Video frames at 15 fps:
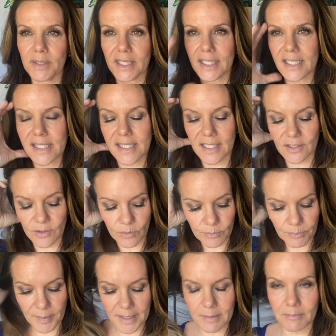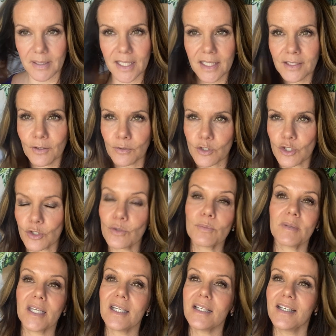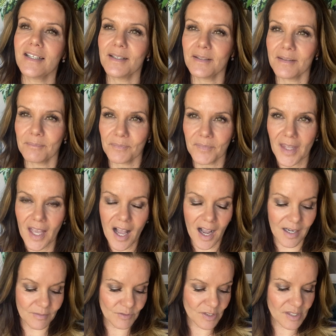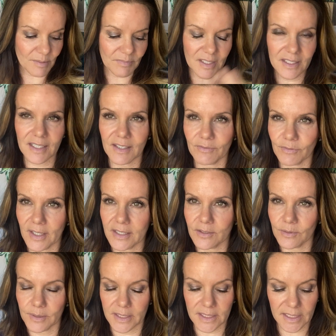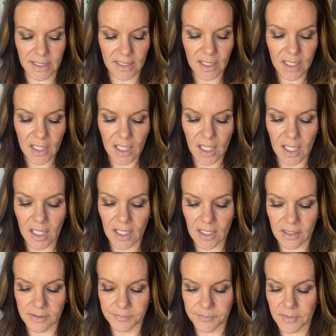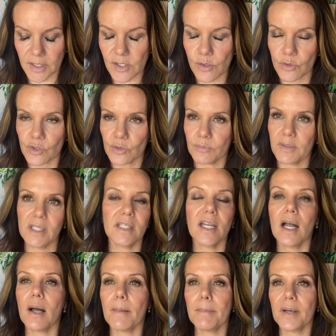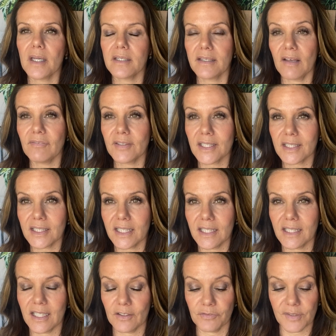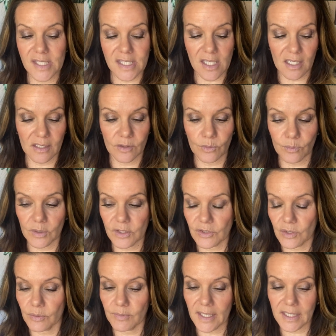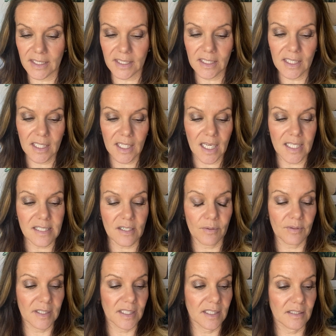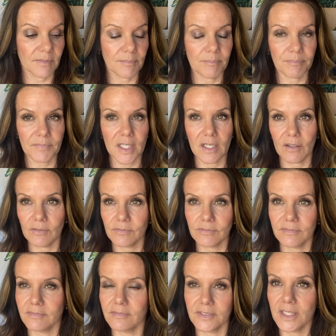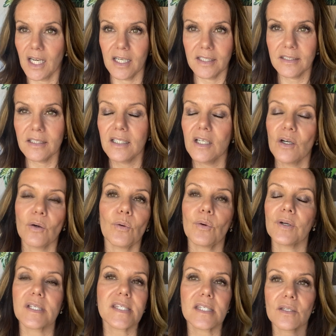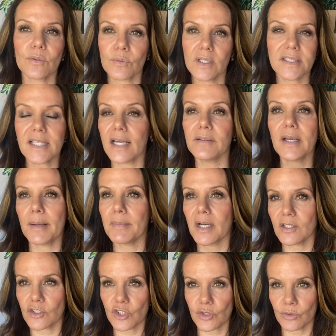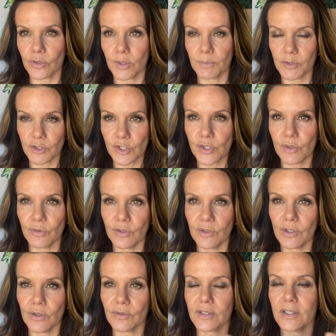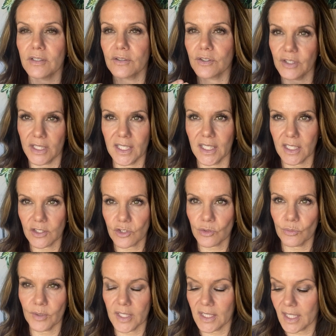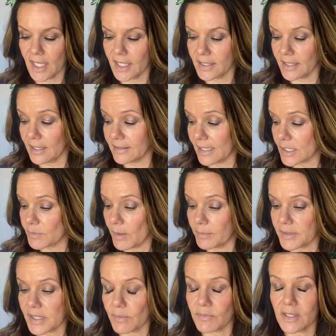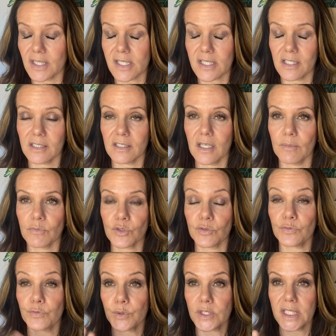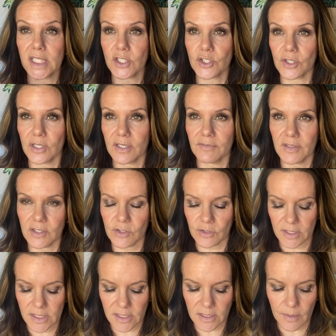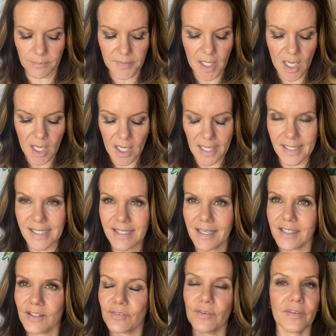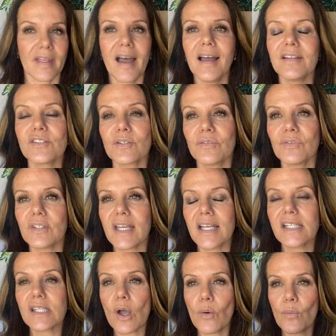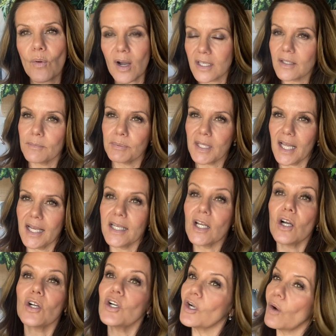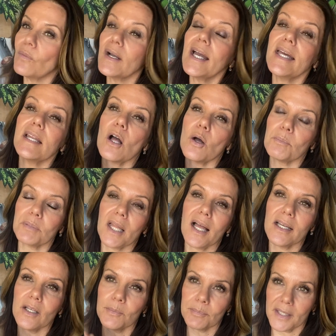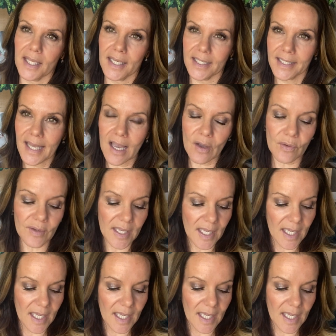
Like I said, don't bite me and don't chew me. I'm just something that I've read quickly on social media, but definitely if it's not in the works already, it's already, you know, done, or it's in the works. I'm not sure, but just so you know, they're looking into it, and that's probably something that's going to come to fruition eventually. So excited for that. So if you guys want to apply, go ahead, apply now.